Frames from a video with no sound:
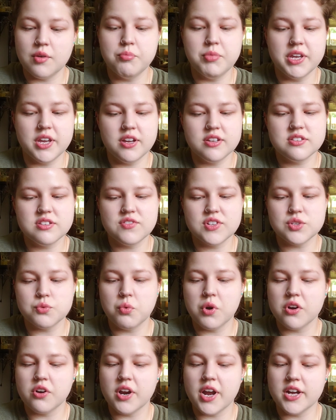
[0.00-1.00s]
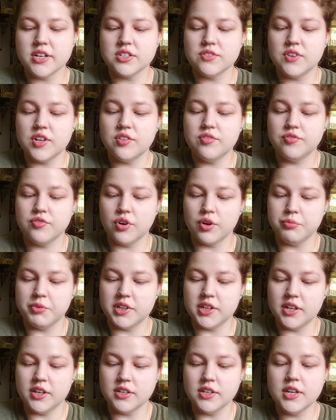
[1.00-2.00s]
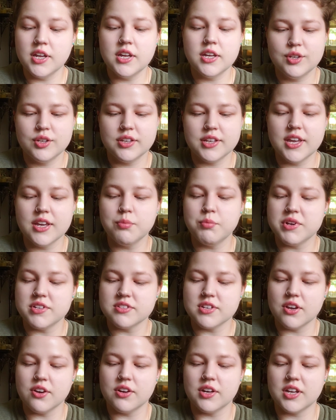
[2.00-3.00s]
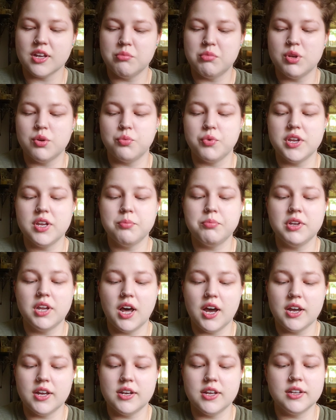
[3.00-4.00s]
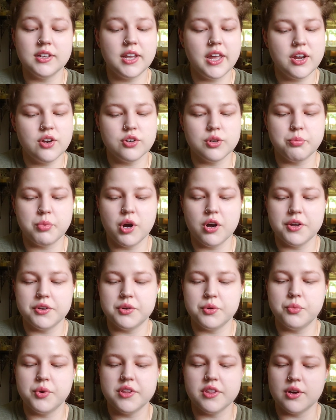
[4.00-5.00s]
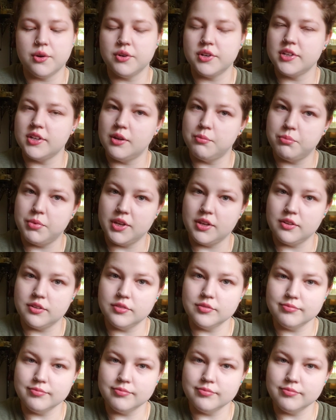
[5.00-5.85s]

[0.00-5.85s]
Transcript: Because of its water-activated formula, cake mascara can be reapplied and layered upon without clumping.